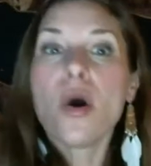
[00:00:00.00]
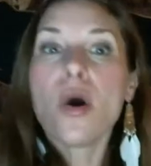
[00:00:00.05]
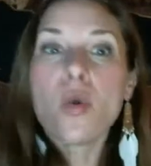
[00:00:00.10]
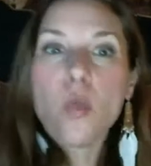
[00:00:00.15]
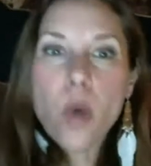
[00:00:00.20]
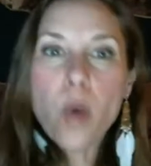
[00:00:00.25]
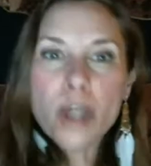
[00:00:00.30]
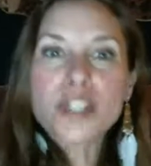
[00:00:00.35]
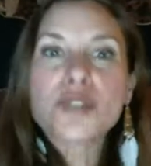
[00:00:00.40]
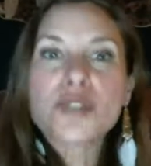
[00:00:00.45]

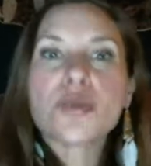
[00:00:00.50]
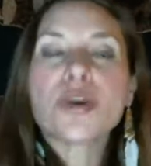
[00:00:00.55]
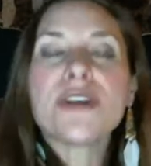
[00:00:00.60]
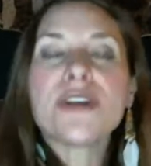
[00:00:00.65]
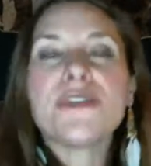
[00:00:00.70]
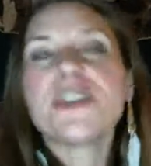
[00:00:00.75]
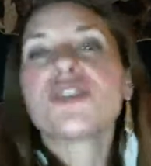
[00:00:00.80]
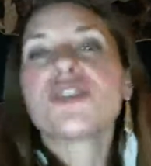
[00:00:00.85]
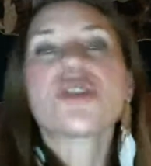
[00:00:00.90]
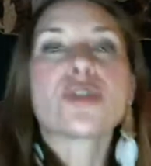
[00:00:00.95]
What sort
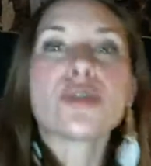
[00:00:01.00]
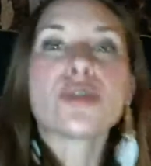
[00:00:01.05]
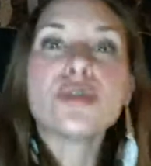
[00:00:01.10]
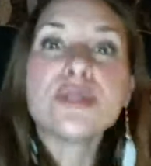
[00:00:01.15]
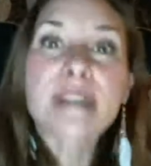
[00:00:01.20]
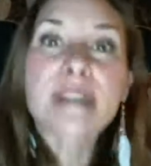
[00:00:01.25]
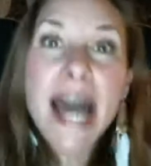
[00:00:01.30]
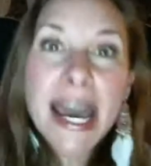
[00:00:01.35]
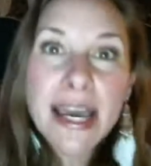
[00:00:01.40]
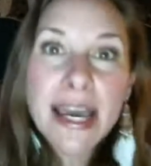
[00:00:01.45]
of internal
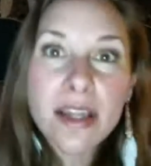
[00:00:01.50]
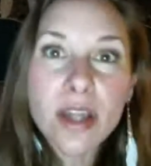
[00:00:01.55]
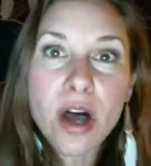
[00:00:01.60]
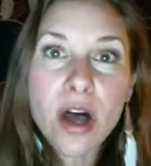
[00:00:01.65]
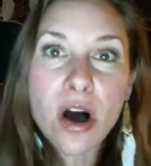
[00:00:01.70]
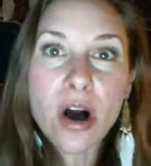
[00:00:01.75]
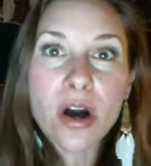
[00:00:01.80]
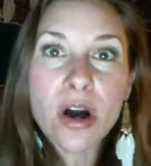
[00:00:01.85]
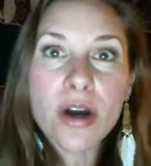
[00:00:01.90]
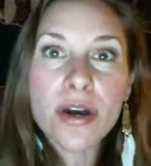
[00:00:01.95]

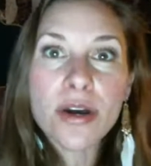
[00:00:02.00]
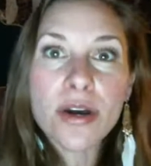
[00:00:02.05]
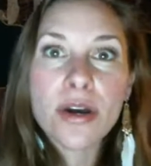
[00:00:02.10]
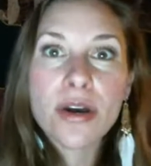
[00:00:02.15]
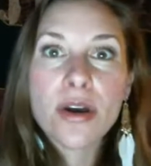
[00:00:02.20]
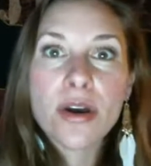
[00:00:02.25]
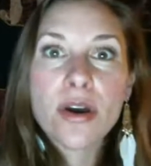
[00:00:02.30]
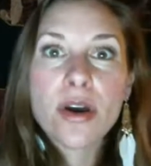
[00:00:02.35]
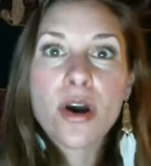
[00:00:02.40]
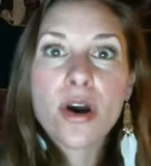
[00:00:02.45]
dialogue
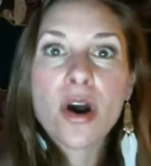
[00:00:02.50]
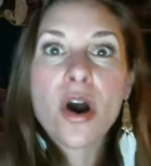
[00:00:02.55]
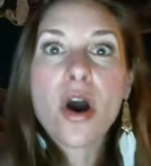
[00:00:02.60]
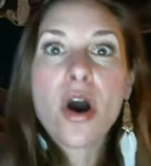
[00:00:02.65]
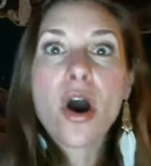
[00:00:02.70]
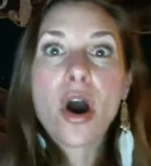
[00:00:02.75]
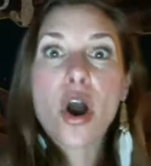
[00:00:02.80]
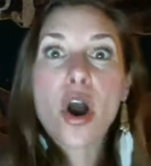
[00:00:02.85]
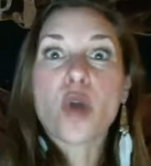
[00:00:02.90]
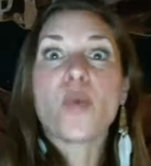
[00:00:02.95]

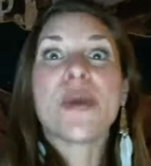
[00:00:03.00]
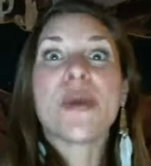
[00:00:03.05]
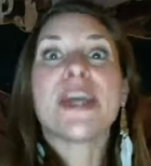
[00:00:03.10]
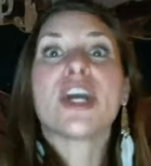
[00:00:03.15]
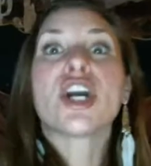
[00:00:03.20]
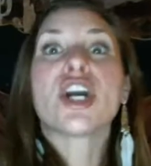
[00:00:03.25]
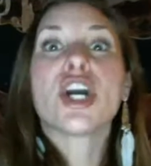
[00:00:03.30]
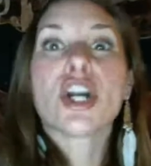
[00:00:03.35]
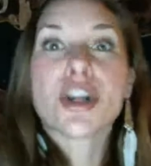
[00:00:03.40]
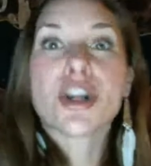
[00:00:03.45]
are we
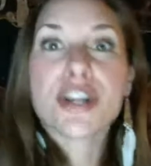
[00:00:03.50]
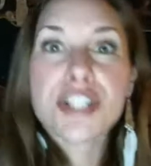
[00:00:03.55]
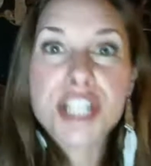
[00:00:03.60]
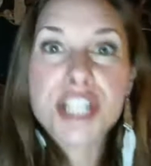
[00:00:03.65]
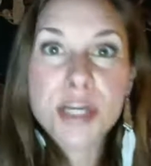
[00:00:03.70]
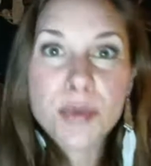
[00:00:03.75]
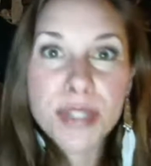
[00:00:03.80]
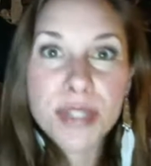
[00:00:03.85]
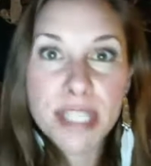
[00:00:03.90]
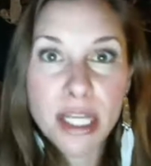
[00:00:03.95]

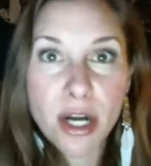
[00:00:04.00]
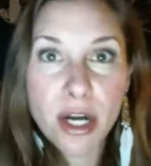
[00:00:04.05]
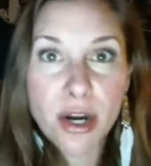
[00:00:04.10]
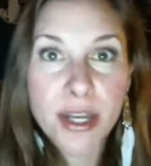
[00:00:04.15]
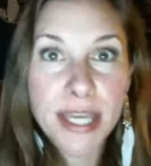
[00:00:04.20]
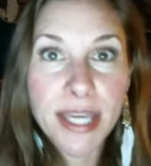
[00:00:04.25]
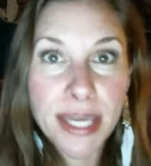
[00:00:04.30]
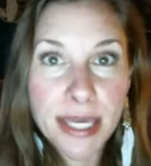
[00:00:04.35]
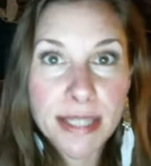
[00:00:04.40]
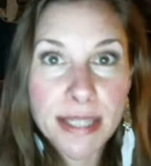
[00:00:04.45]
encouraging within our
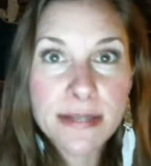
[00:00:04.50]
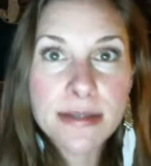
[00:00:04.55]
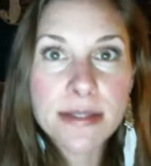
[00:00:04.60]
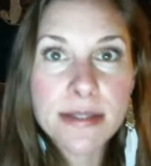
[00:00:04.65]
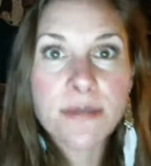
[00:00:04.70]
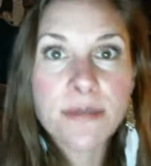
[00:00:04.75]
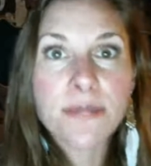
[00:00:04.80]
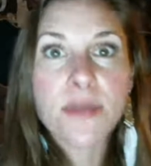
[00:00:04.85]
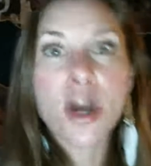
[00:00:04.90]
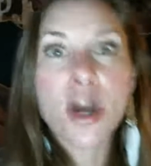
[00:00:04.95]
kids?